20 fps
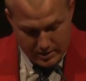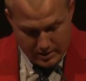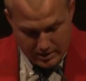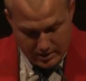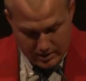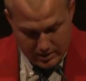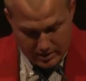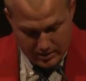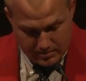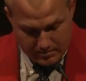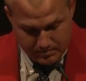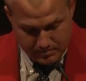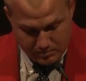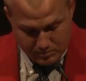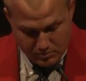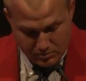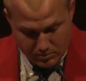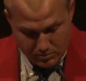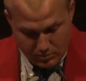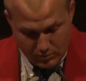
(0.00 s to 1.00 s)
The
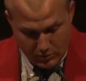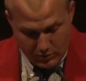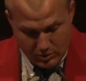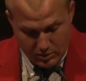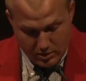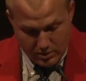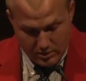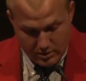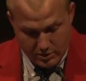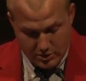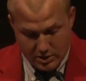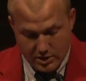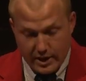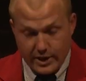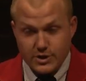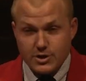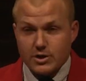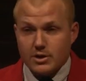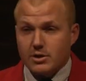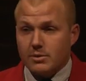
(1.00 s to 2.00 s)
selection